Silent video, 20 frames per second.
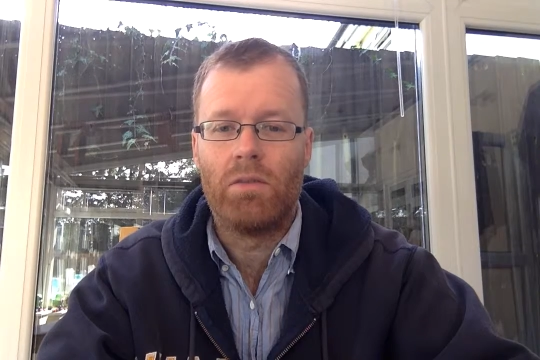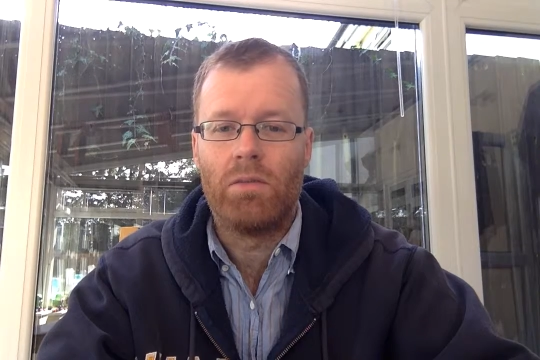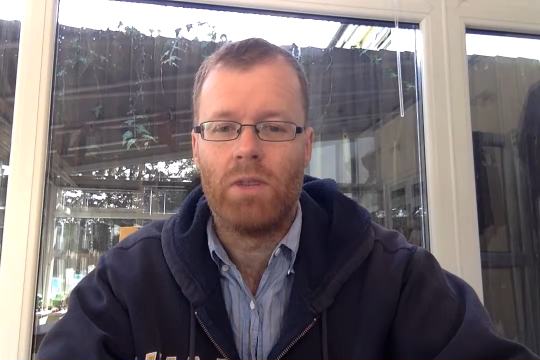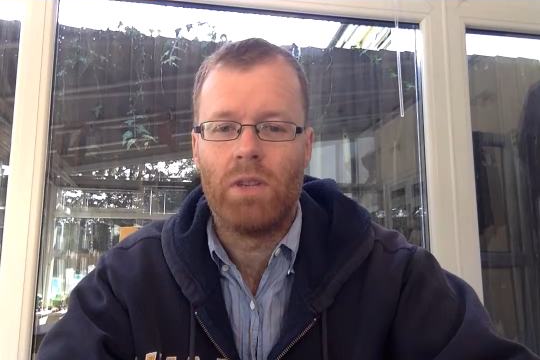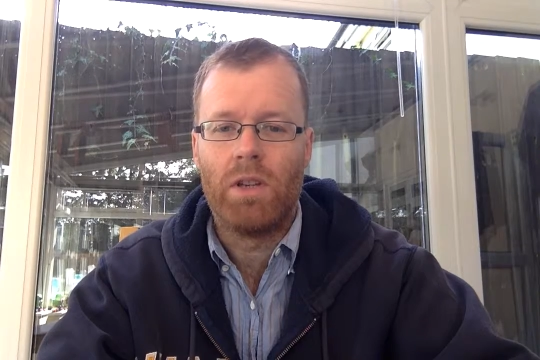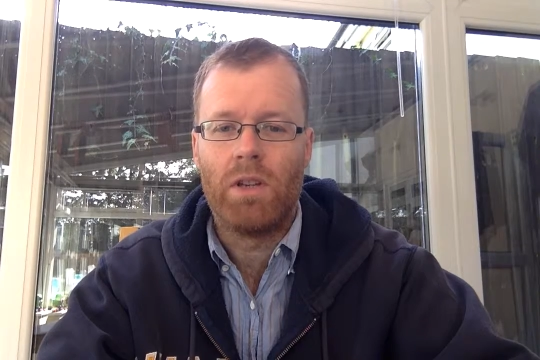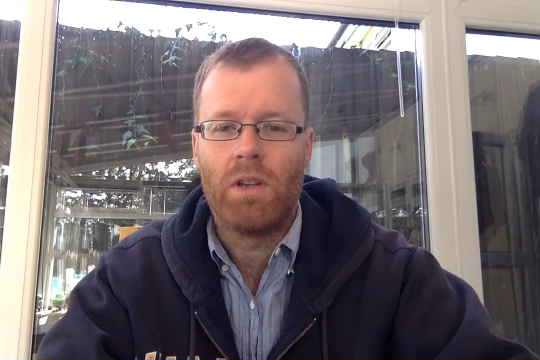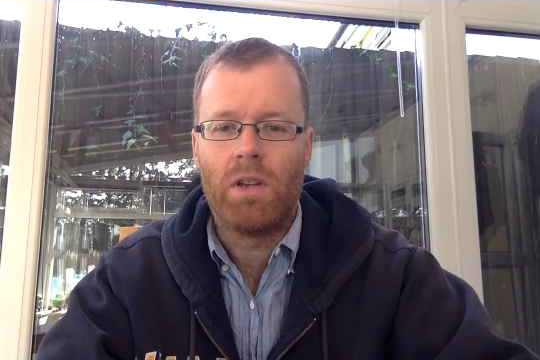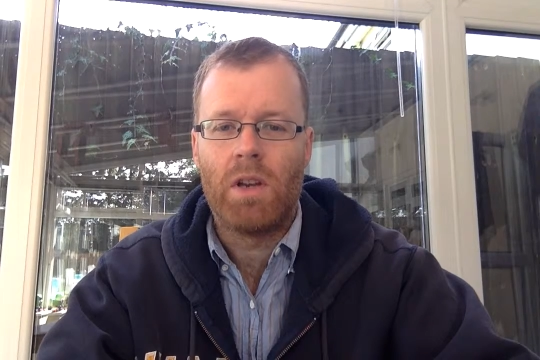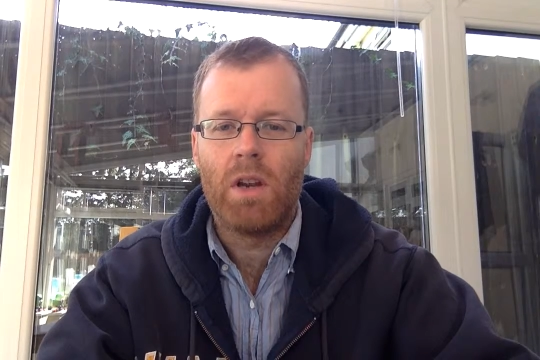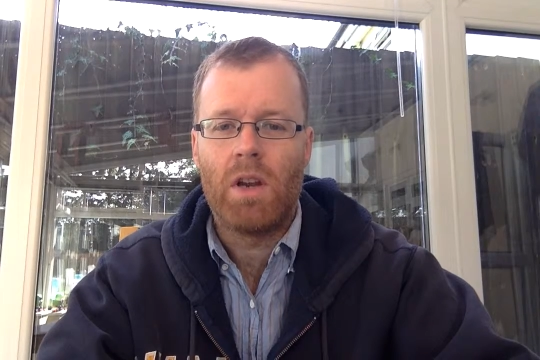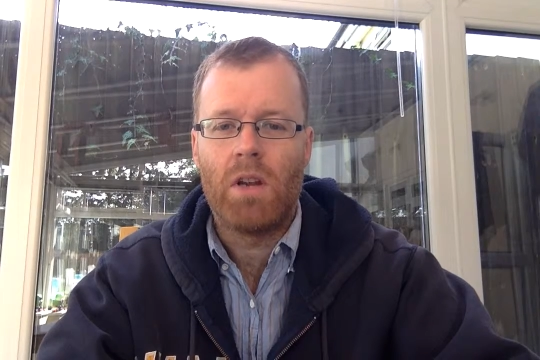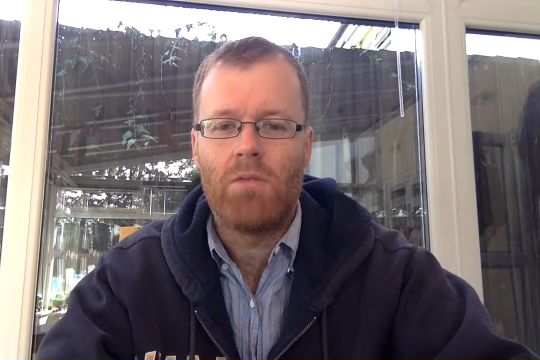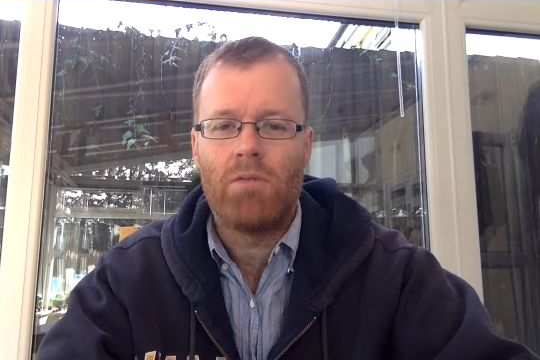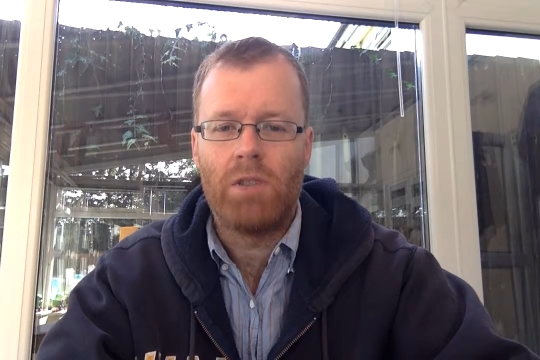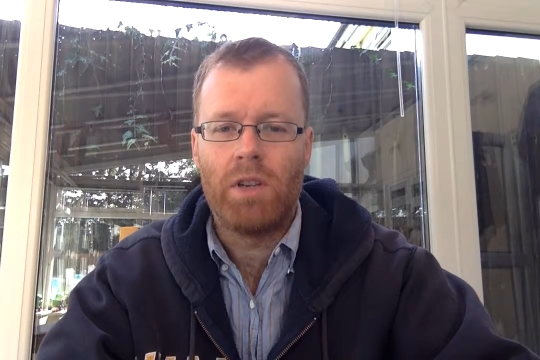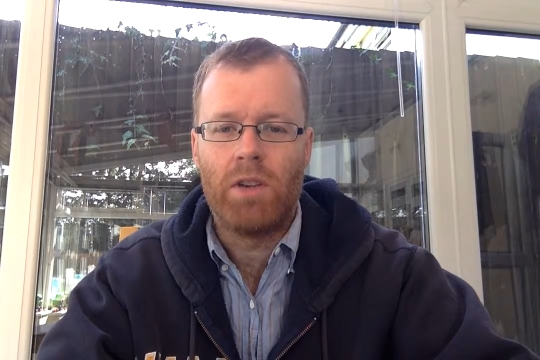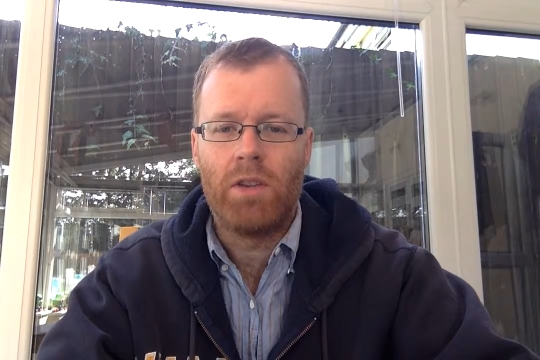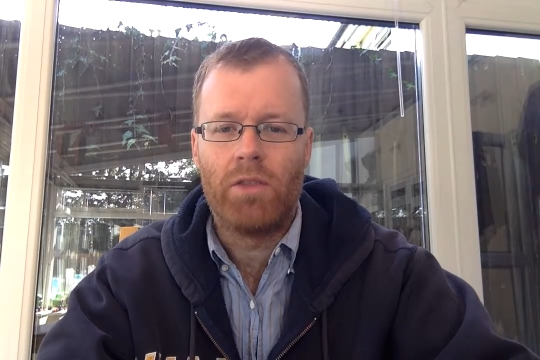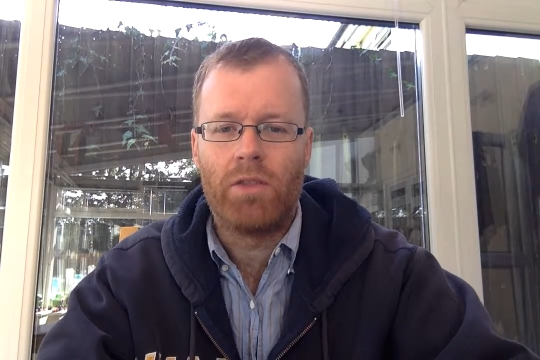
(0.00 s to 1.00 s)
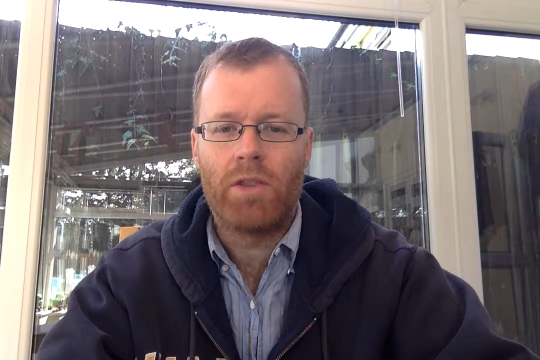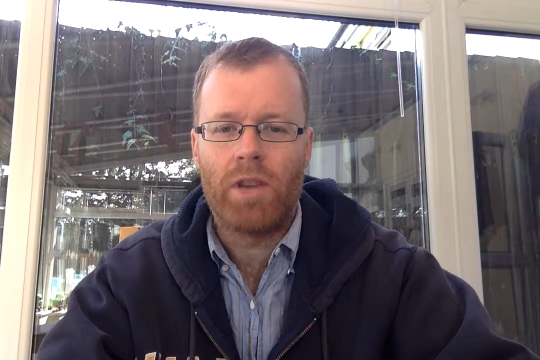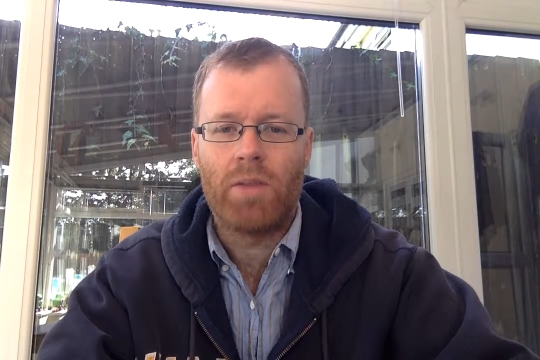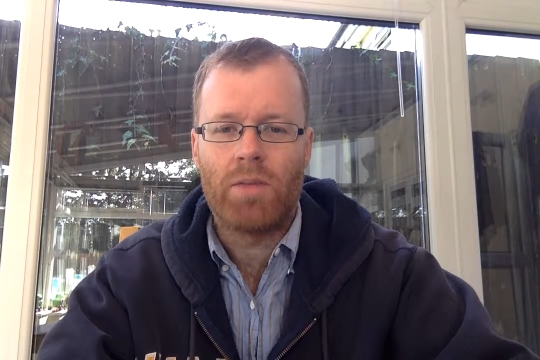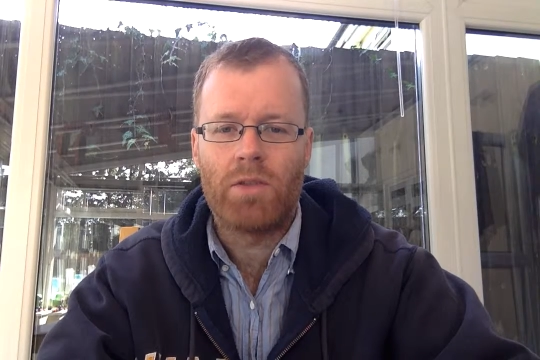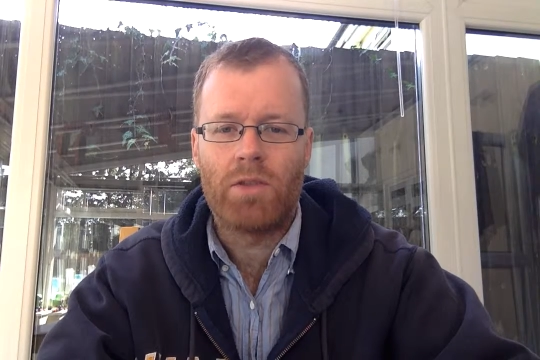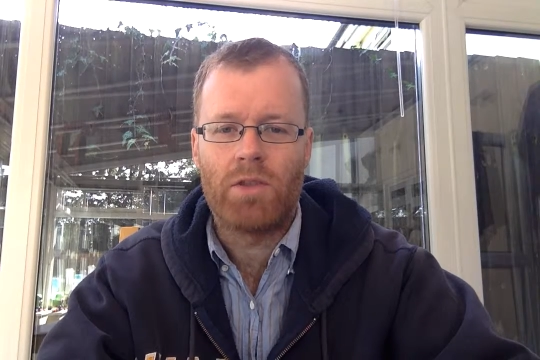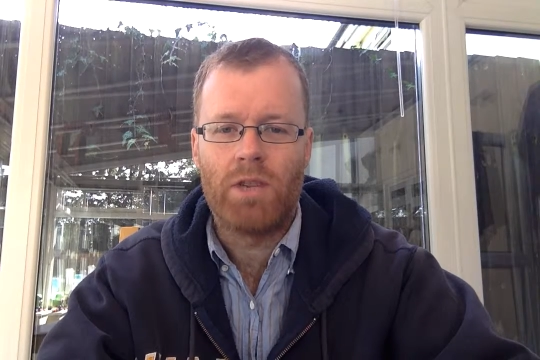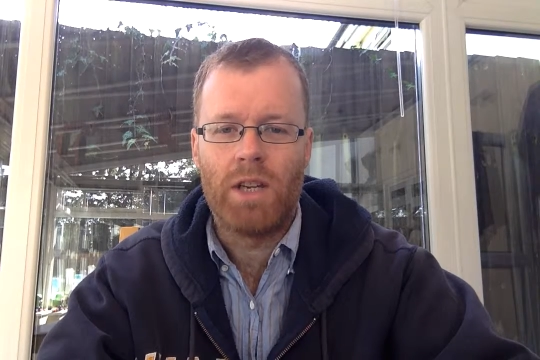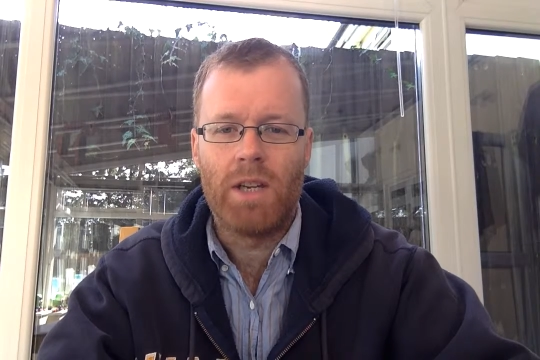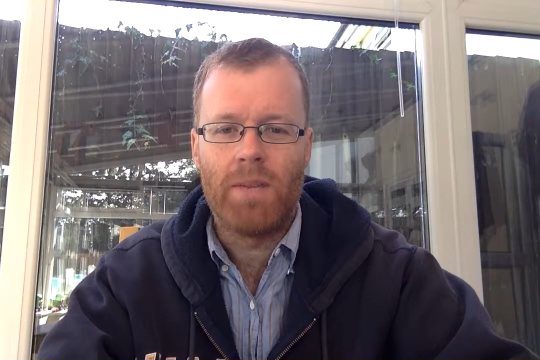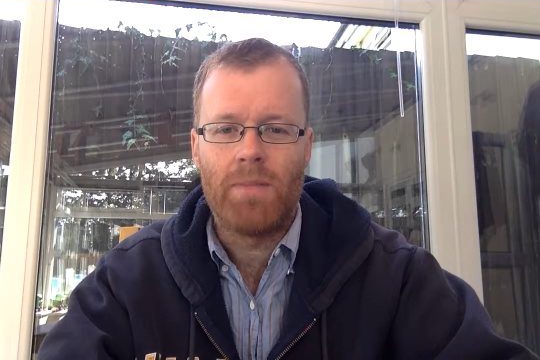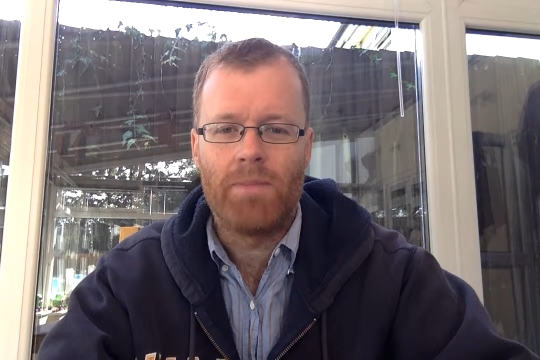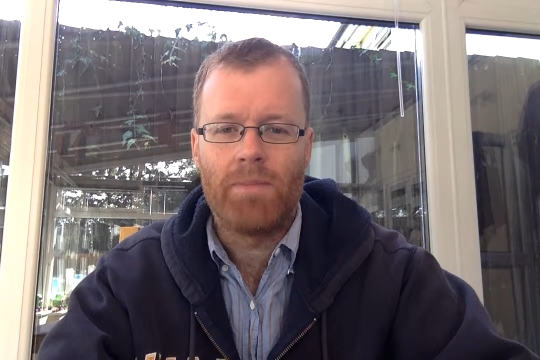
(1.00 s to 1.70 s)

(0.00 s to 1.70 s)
with redox chemistry.